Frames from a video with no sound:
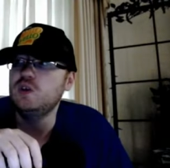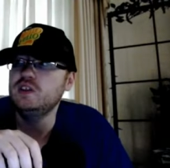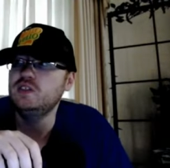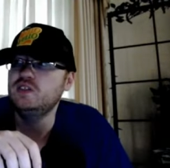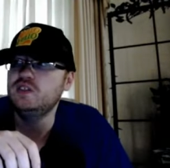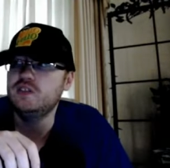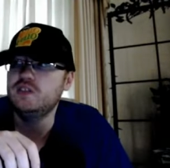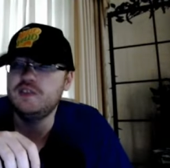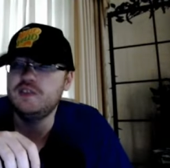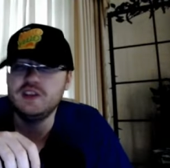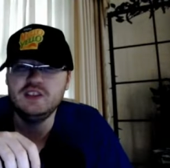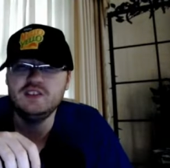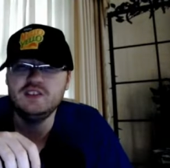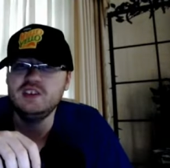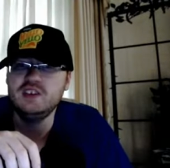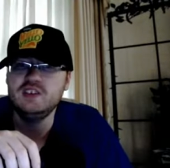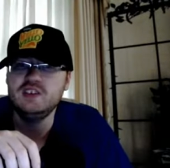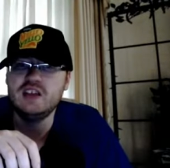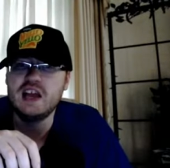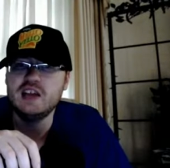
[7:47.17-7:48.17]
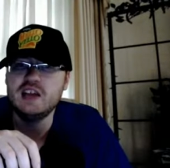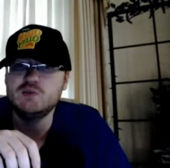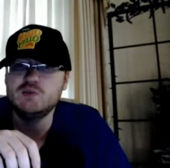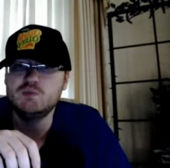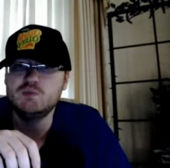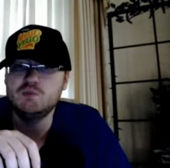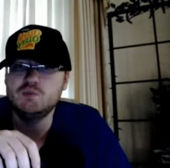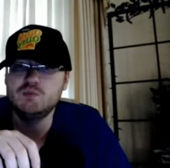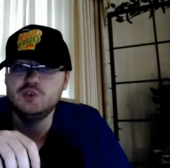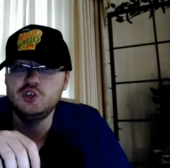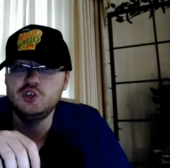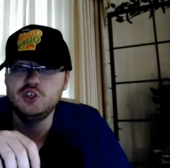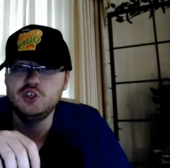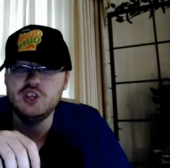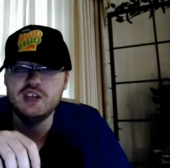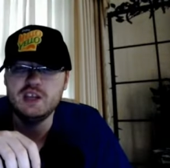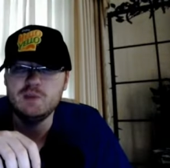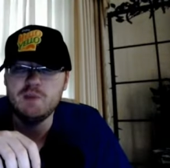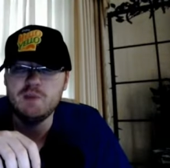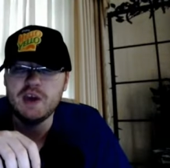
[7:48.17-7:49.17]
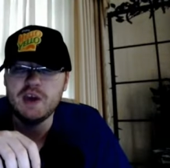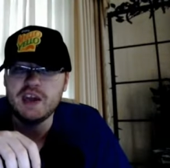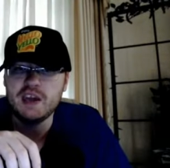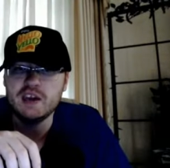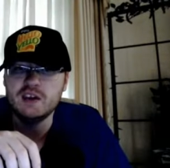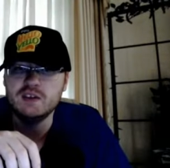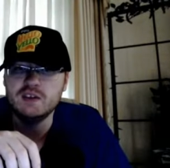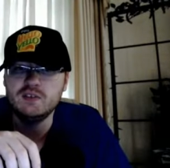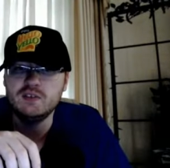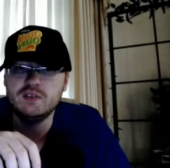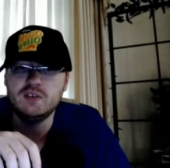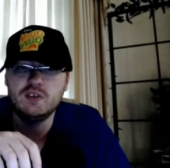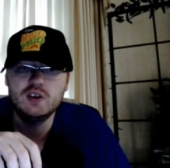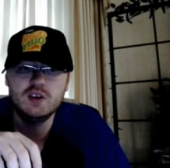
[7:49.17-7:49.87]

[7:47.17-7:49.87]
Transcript: thinks he's got shitty pants.